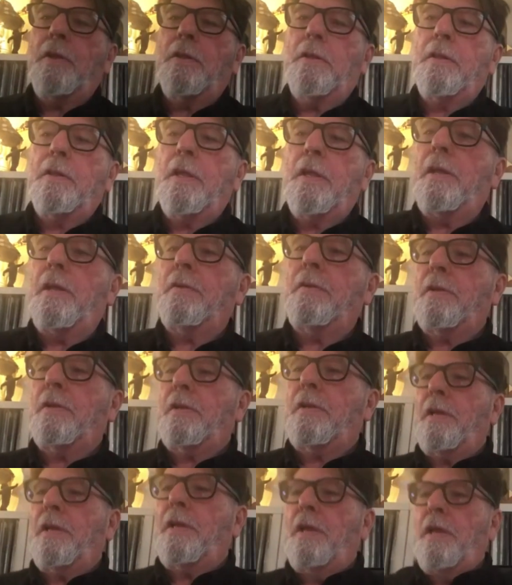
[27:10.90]
Yeah.
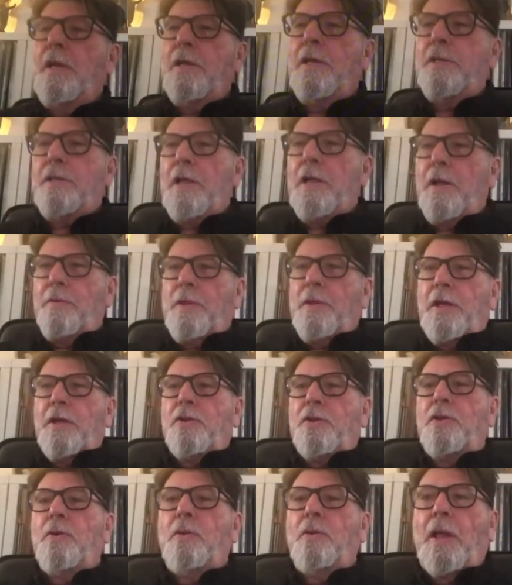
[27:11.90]
They
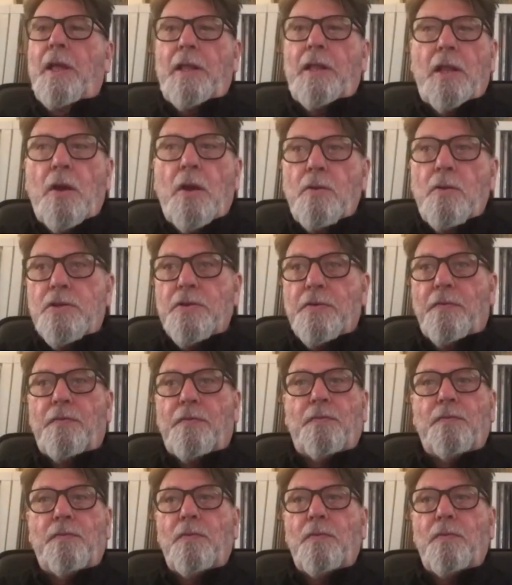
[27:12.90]
could do like loads of